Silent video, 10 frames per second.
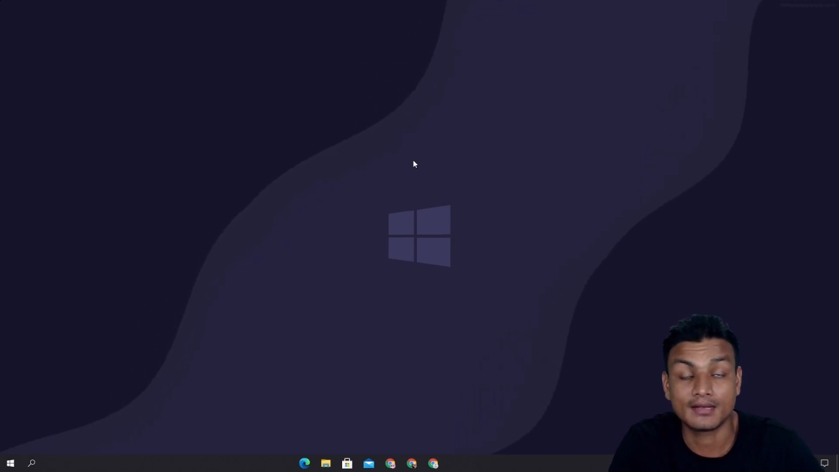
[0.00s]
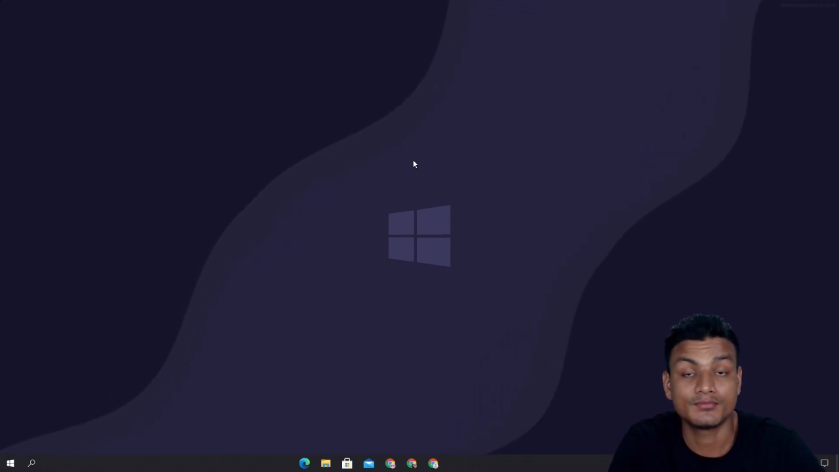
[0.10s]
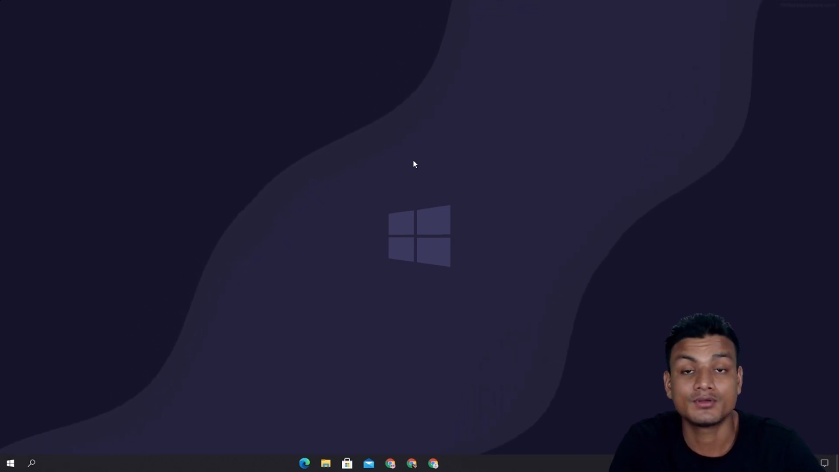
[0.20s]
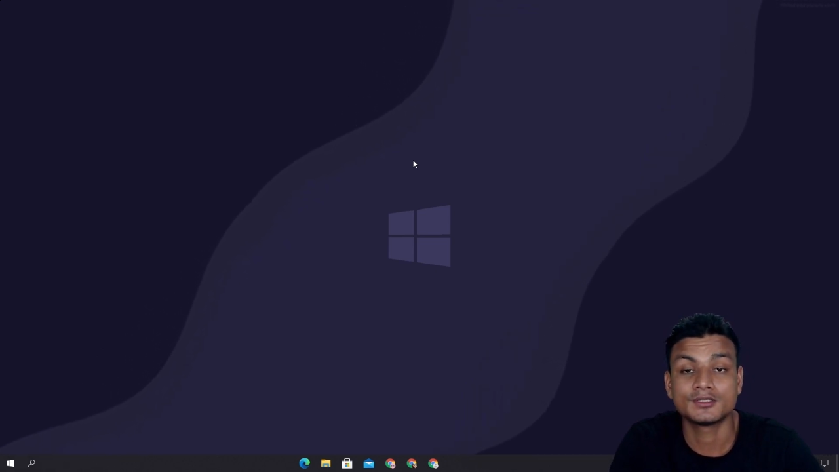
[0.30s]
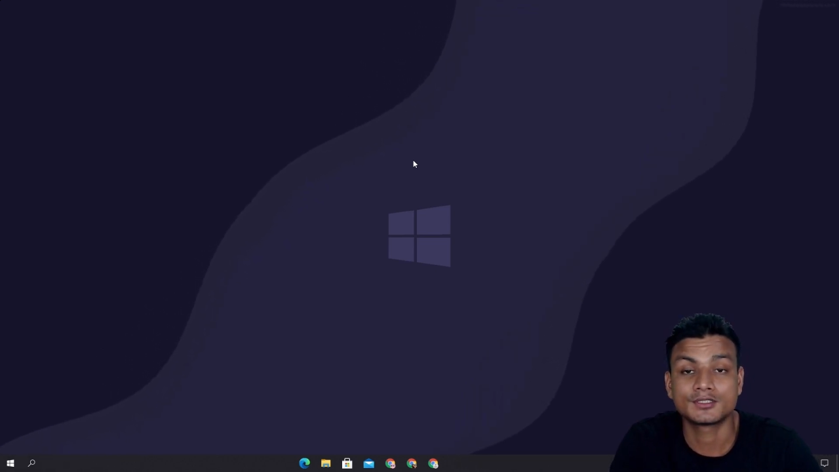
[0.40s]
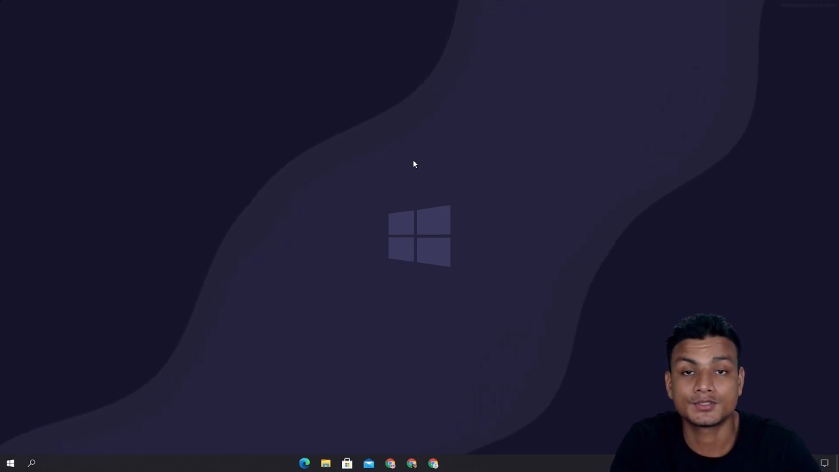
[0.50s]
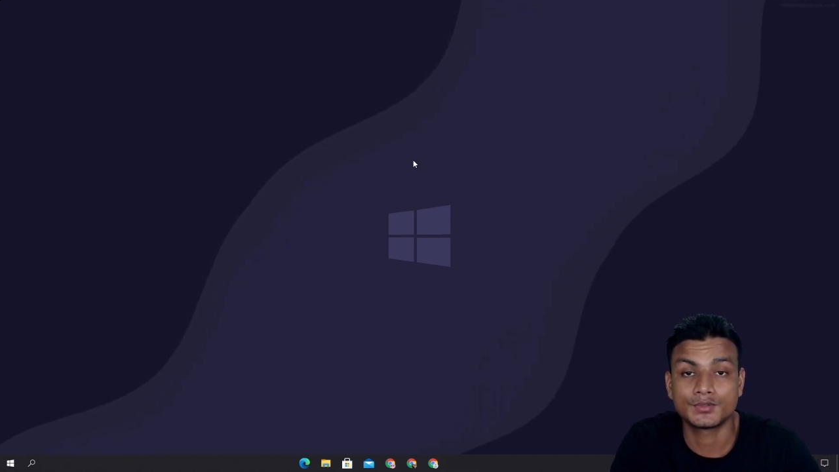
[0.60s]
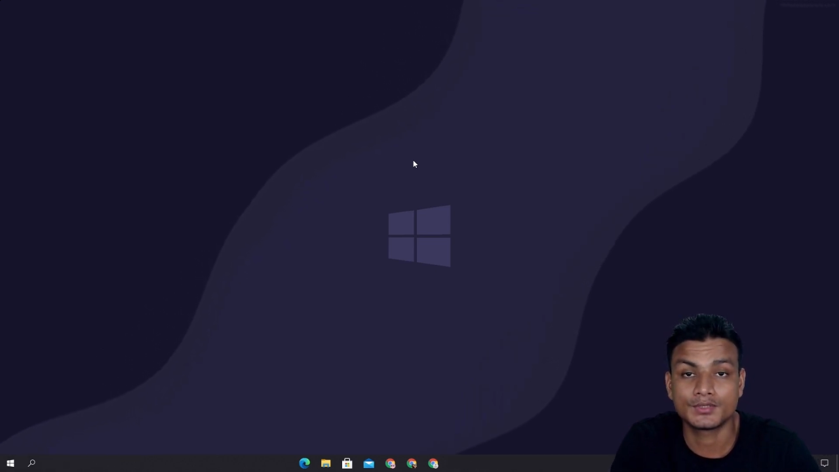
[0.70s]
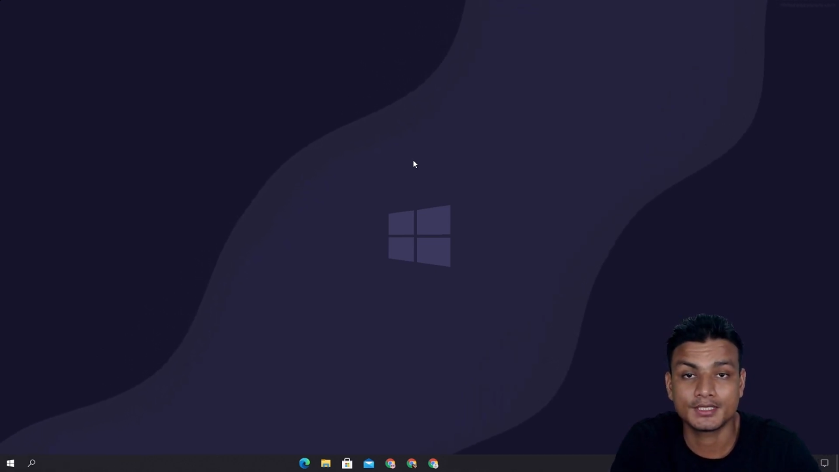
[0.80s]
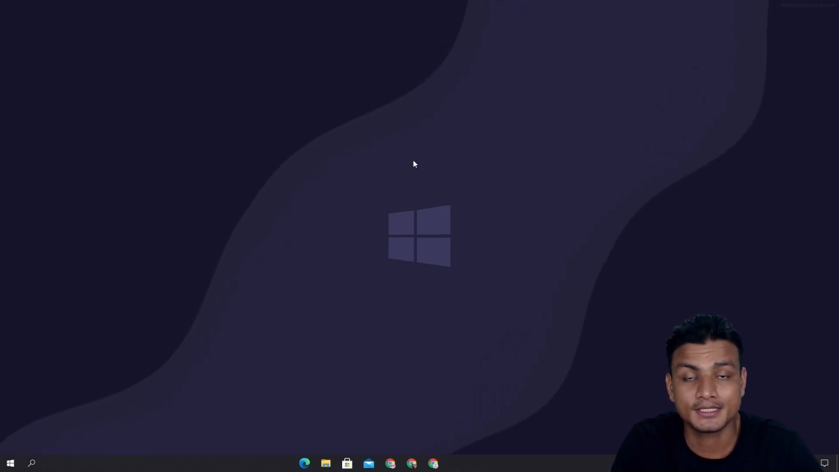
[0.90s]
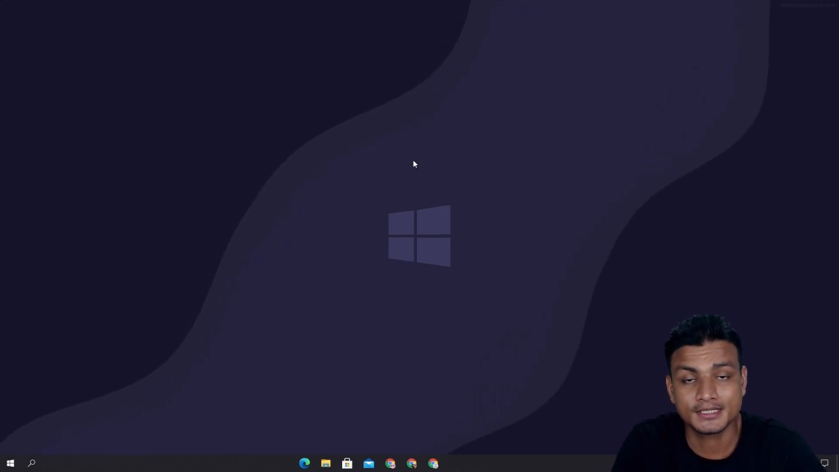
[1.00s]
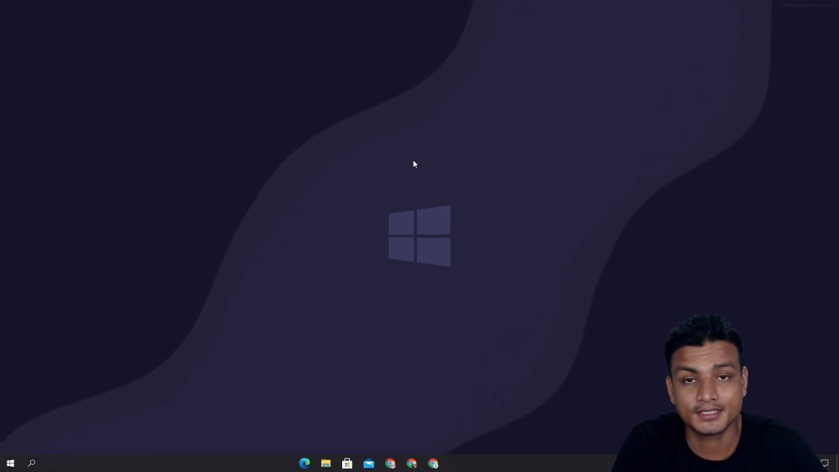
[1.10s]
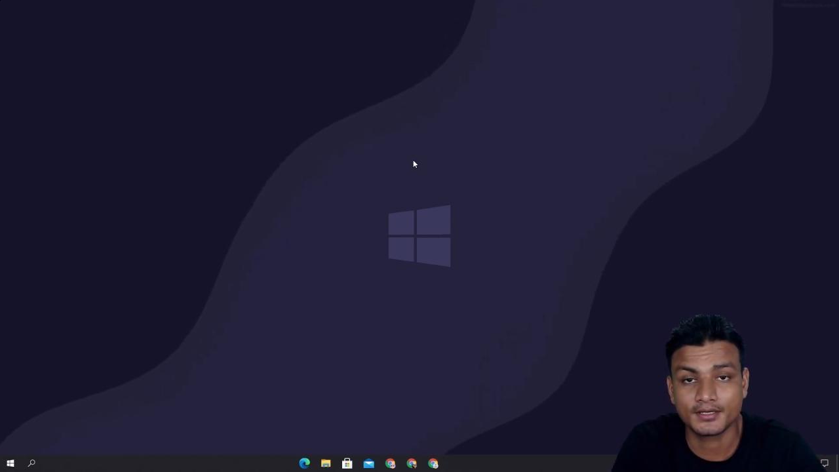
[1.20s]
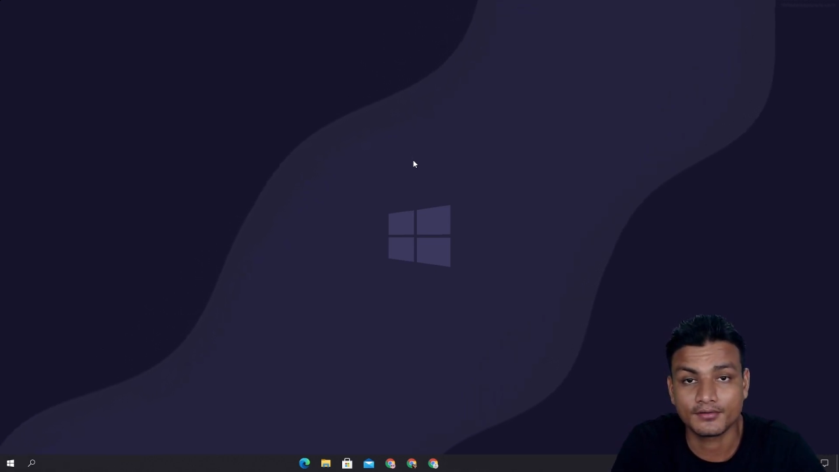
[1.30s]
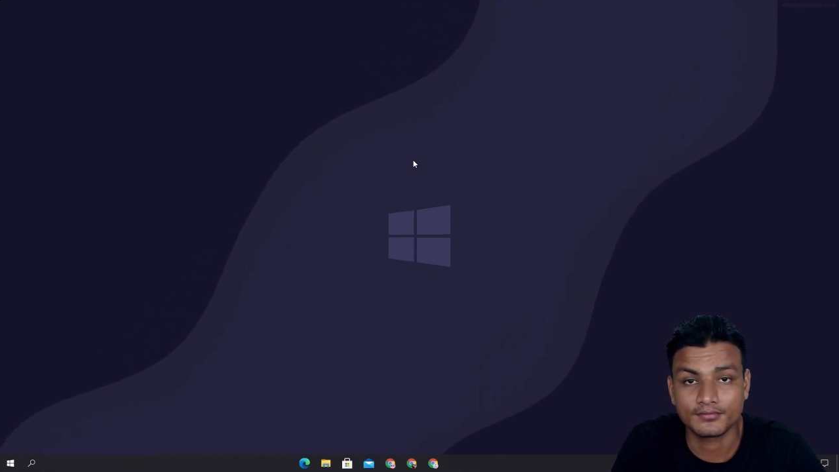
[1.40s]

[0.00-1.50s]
And we also know the history